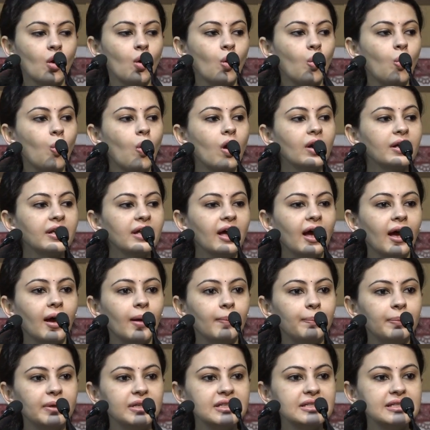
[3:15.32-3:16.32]
what
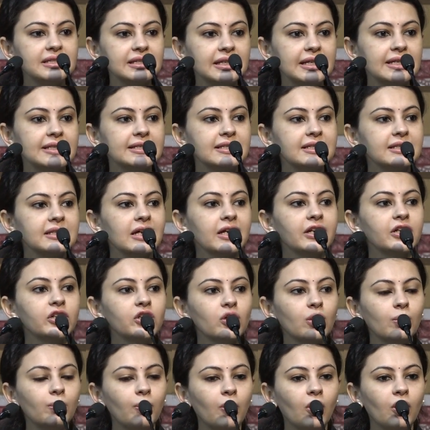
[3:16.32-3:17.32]
happens inside
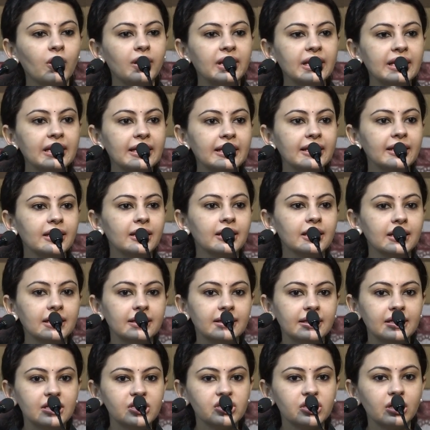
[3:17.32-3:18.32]
your body in a
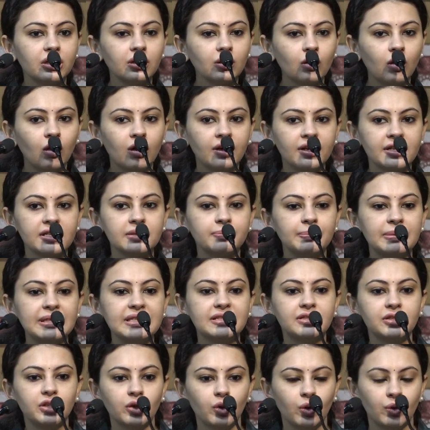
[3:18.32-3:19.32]
condition called as
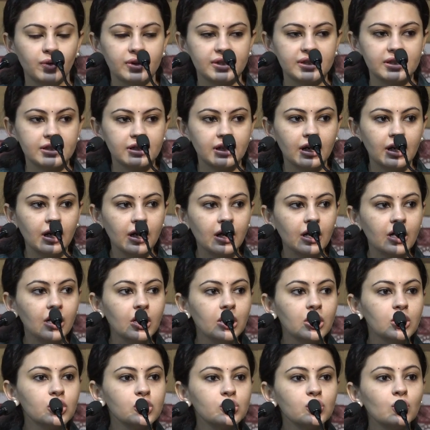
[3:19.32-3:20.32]
PCOS.
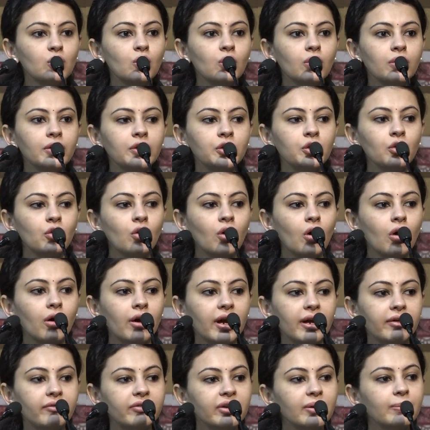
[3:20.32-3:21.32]
So you
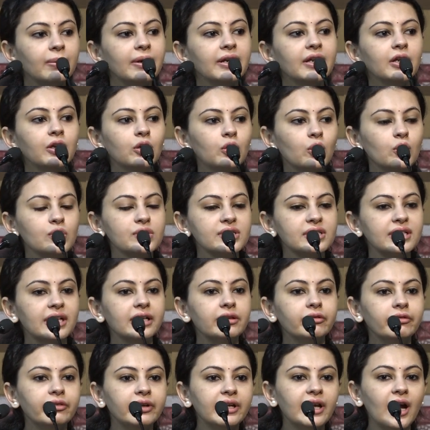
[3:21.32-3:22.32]
everybody knows
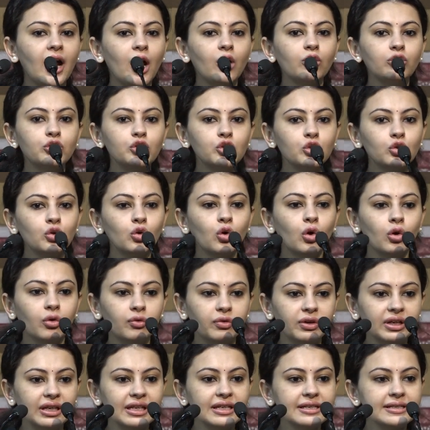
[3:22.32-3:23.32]
that we have two
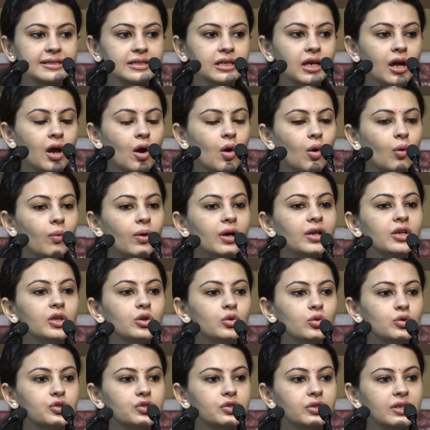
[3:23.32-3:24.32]
ovaries, one
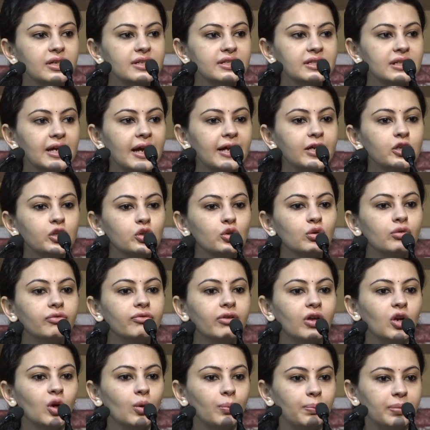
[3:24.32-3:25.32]
uterus and two
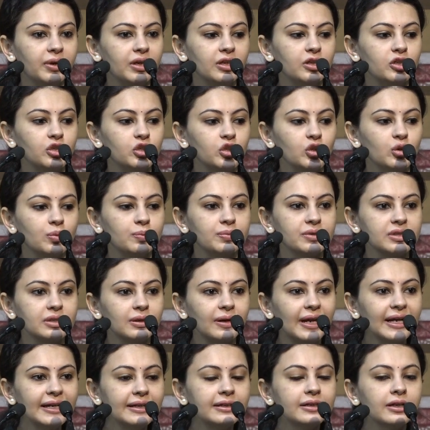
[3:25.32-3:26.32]
fallopian tubes,
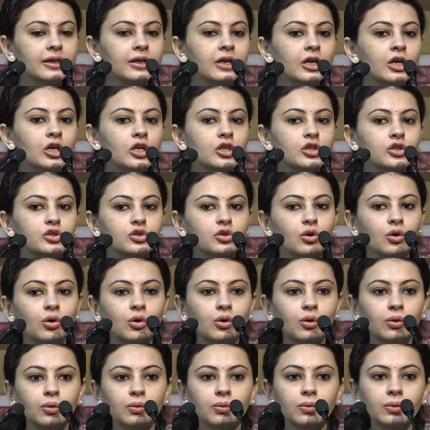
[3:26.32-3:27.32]
right?
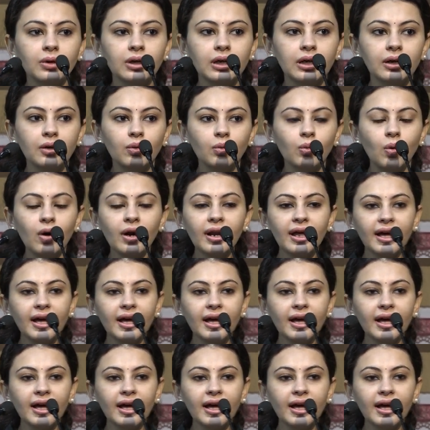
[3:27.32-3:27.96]
So what